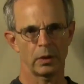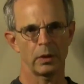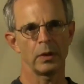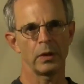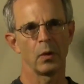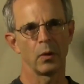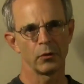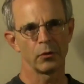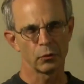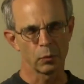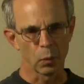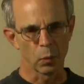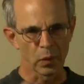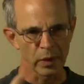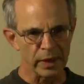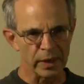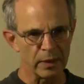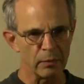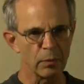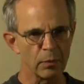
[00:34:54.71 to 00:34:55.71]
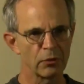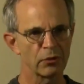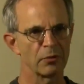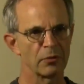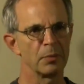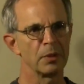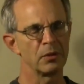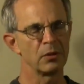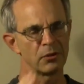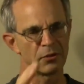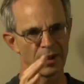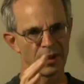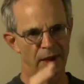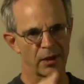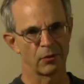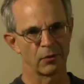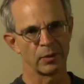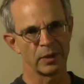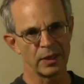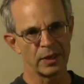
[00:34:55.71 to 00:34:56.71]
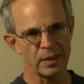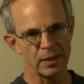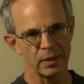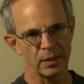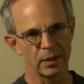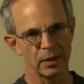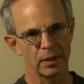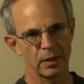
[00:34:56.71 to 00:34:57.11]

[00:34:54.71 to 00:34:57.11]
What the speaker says: is working with some integrity